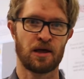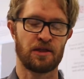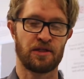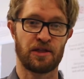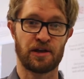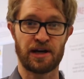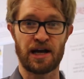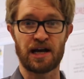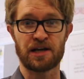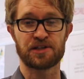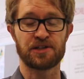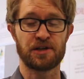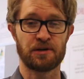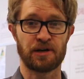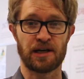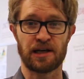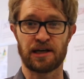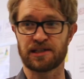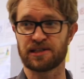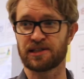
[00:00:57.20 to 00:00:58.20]
The next
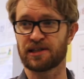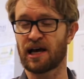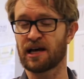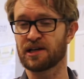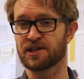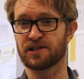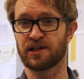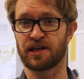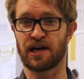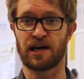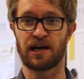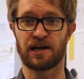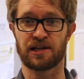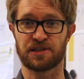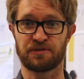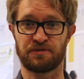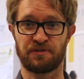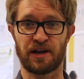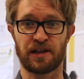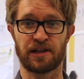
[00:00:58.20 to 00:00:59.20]
unit is actually
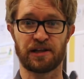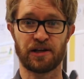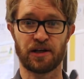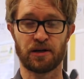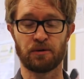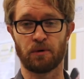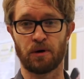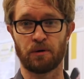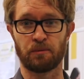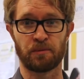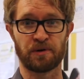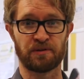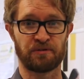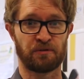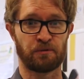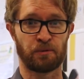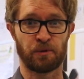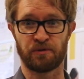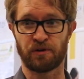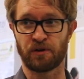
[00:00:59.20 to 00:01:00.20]
it's a fairly new one.
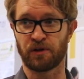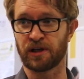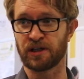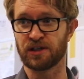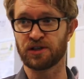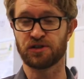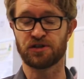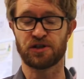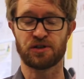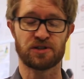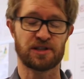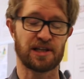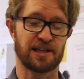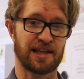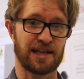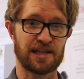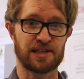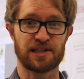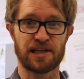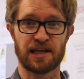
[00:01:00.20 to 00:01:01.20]
We've only introduced it
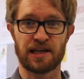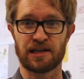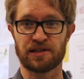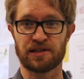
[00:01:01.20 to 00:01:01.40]
this year.